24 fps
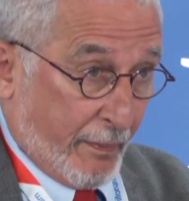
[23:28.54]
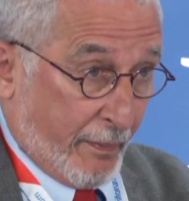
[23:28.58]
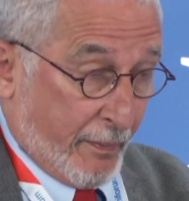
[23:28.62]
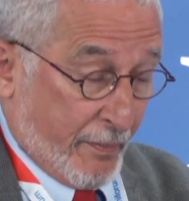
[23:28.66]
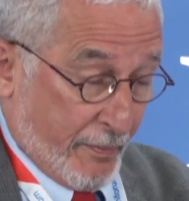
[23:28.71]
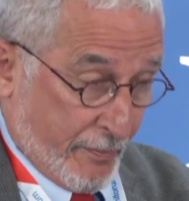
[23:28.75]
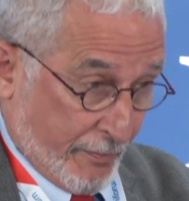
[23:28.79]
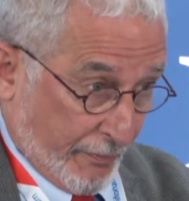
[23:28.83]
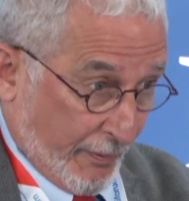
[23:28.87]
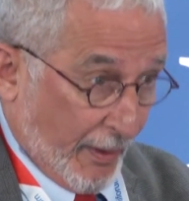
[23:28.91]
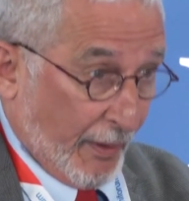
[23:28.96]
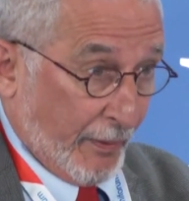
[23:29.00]

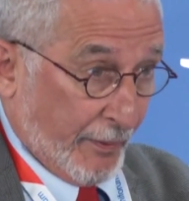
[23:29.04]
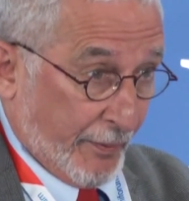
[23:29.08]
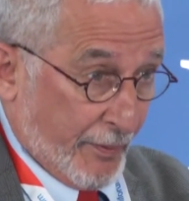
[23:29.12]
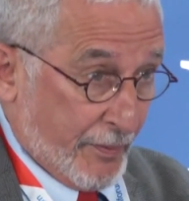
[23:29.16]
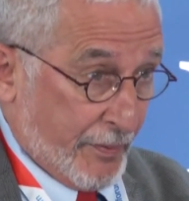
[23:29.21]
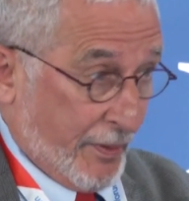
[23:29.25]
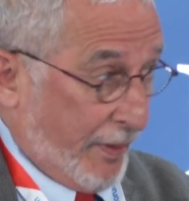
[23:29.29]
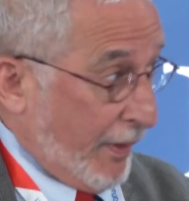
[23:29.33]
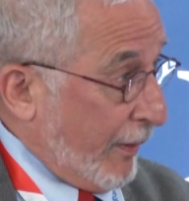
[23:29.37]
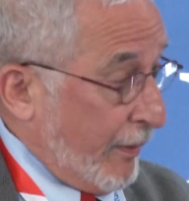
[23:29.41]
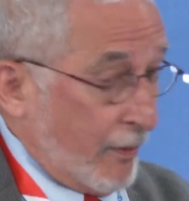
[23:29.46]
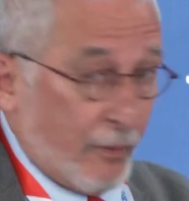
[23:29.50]

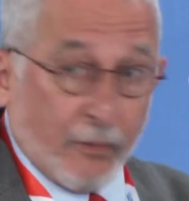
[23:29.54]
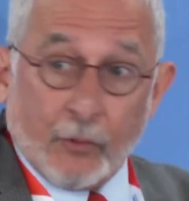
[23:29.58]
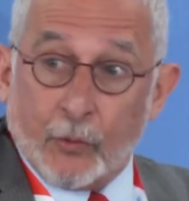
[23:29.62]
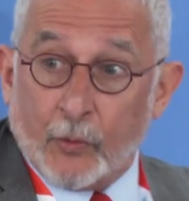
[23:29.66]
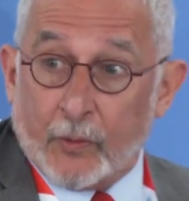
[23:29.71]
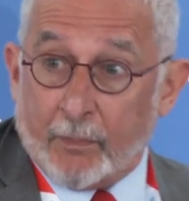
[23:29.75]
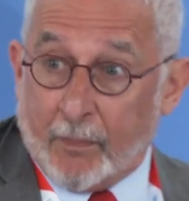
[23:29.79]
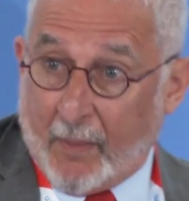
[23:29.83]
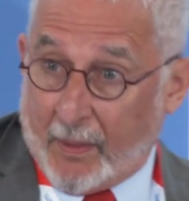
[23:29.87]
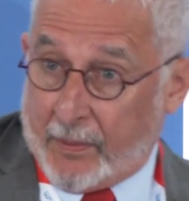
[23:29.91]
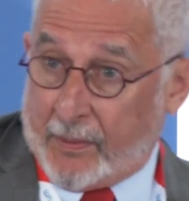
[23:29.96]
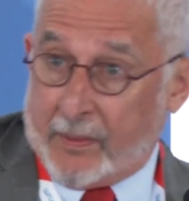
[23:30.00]
Israelis, and I
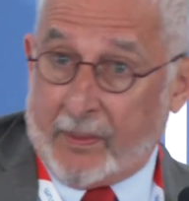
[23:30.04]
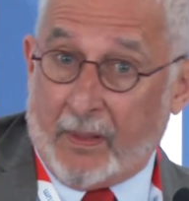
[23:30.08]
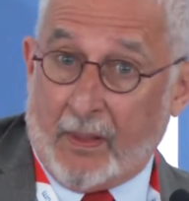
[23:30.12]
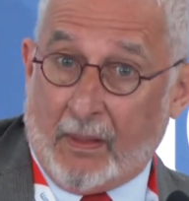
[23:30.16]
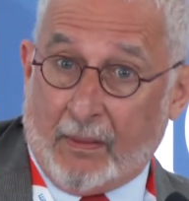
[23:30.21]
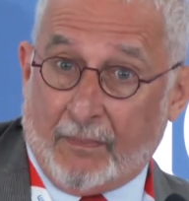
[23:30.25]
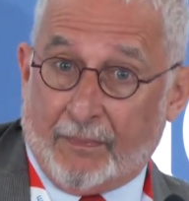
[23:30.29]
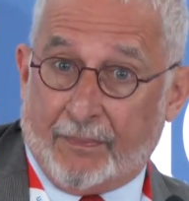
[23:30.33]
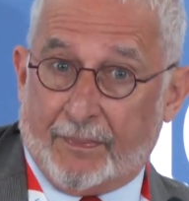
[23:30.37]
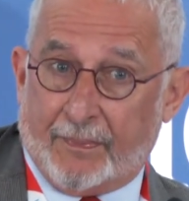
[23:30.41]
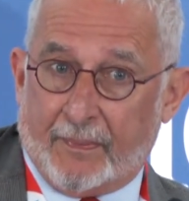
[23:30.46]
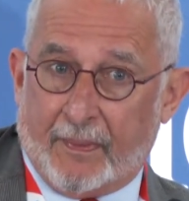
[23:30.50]
include
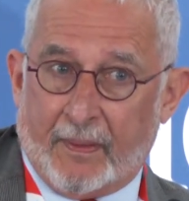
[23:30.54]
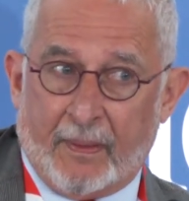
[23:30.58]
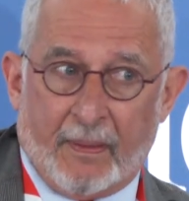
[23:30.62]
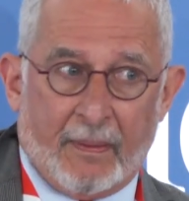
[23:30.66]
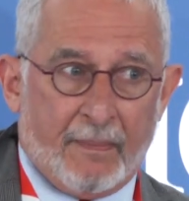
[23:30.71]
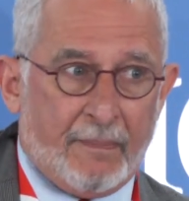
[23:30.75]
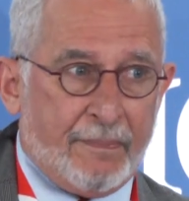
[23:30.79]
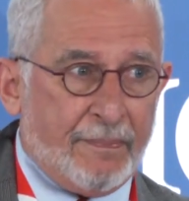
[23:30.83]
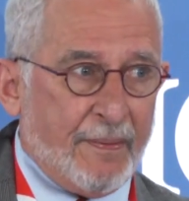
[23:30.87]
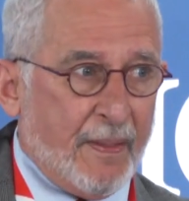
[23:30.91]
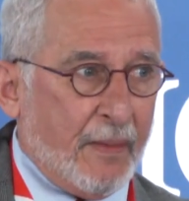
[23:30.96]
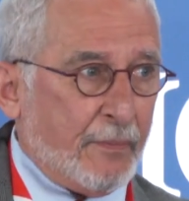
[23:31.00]
myself,
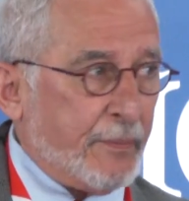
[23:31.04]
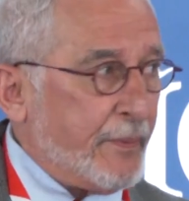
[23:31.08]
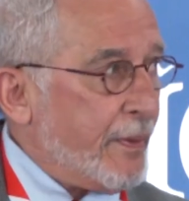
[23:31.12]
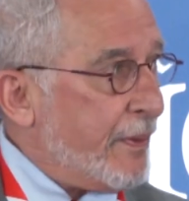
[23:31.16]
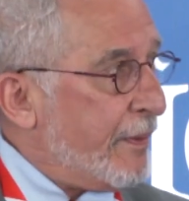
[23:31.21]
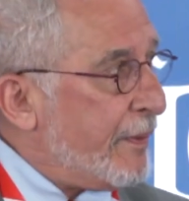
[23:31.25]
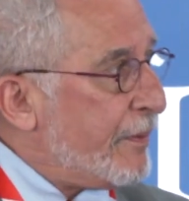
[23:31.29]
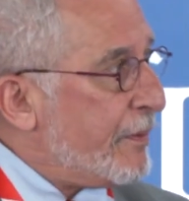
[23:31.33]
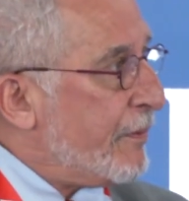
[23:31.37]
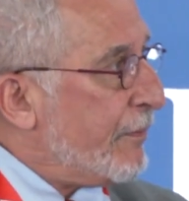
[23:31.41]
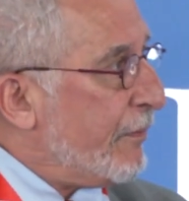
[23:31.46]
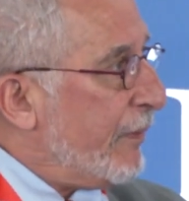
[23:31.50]
have found it
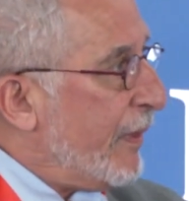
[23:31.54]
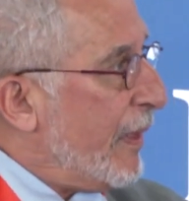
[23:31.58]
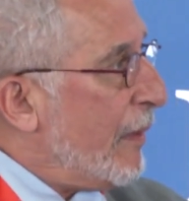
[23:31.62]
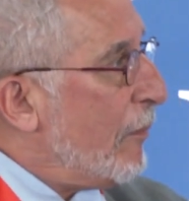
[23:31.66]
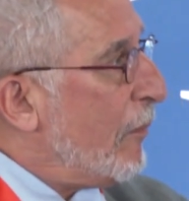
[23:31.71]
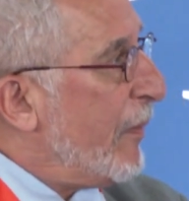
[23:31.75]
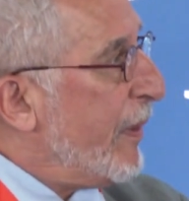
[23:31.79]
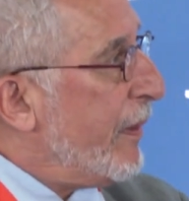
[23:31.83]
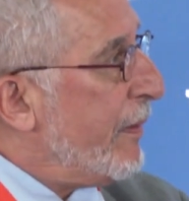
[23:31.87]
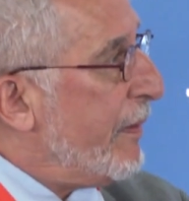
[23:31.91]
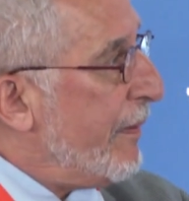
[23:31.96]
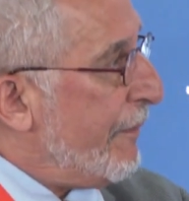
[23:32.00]

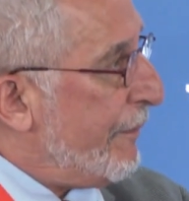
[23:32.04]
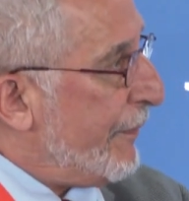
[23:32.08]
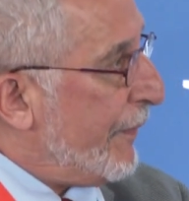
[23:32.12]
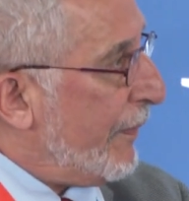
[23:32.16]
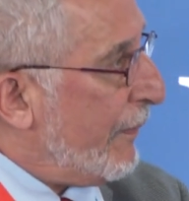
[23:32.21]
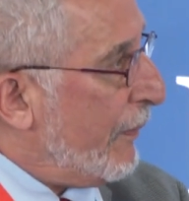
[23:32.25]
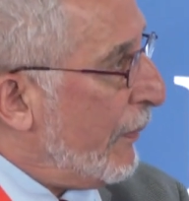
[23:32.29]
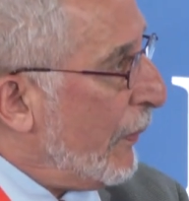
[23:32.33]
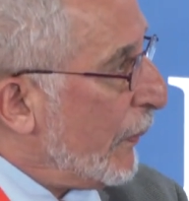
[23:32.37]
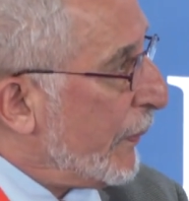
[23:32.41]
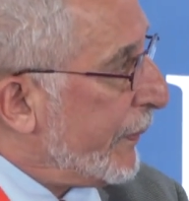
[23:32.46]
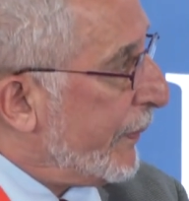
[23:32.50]
extremely
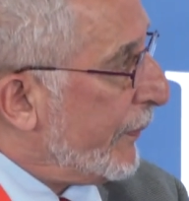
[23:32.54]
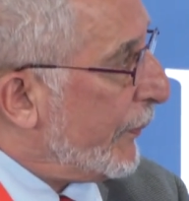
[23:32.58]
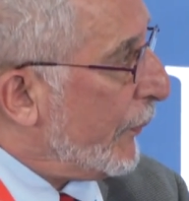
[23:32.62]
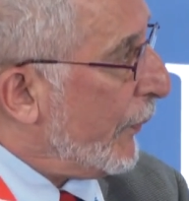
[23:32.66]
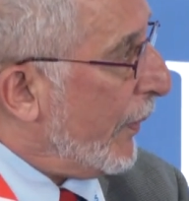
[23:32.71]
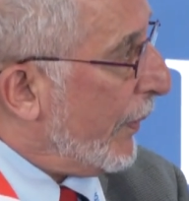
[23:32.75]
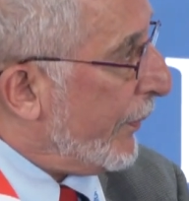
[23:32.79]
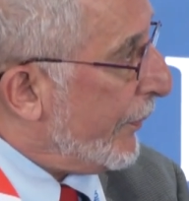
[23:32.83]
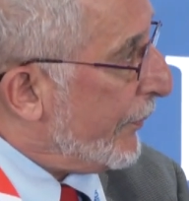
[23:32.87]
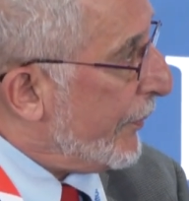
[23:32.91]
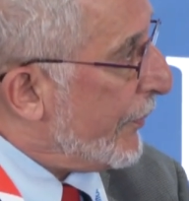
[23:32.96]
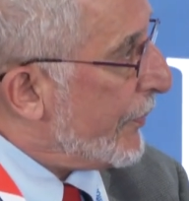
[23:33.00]
difficult to
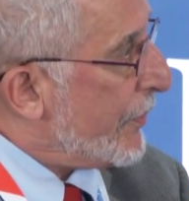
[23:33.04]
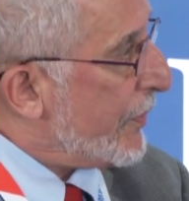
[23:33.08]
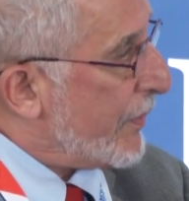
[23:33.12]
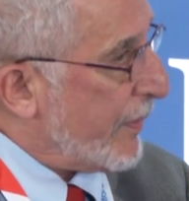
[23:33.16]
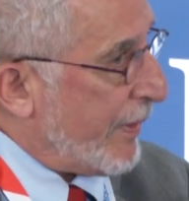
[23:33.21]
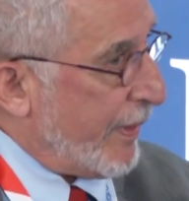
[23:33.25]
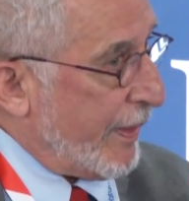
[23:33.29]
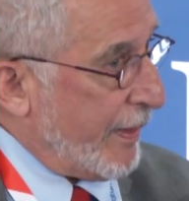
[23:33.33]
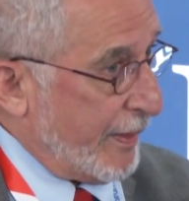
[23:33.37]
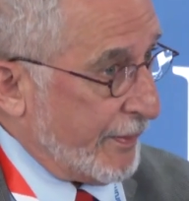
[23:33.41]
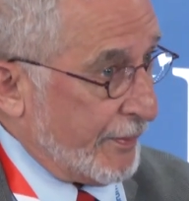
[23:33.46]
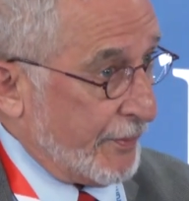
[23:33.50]

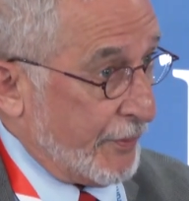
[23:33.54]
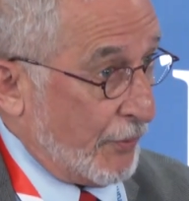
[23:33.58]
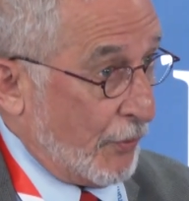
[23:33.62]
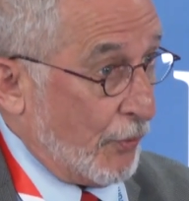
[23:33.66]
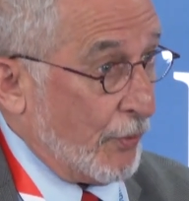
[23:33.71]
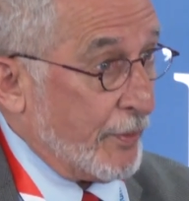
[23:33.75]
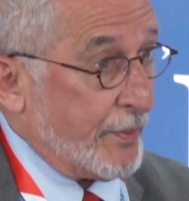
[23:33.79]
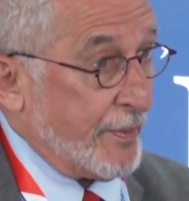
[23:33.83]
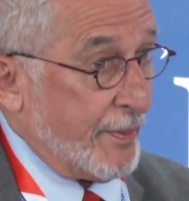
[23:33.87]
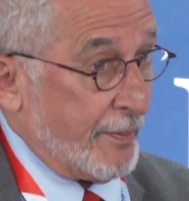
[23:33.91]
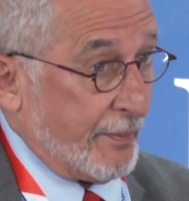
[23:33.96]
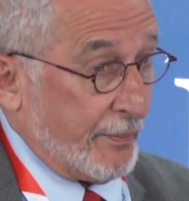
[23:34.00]
understand
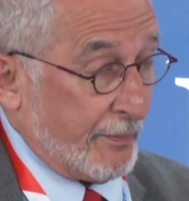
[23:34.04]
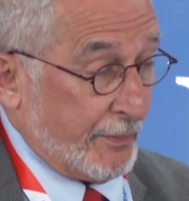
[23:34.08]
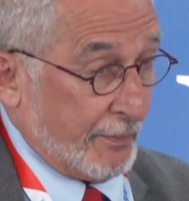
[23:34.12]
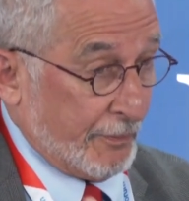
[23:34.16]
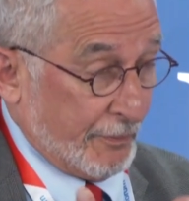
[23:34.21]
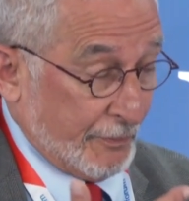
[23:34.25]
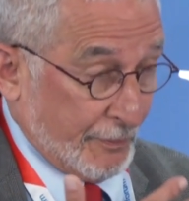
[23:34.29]
or to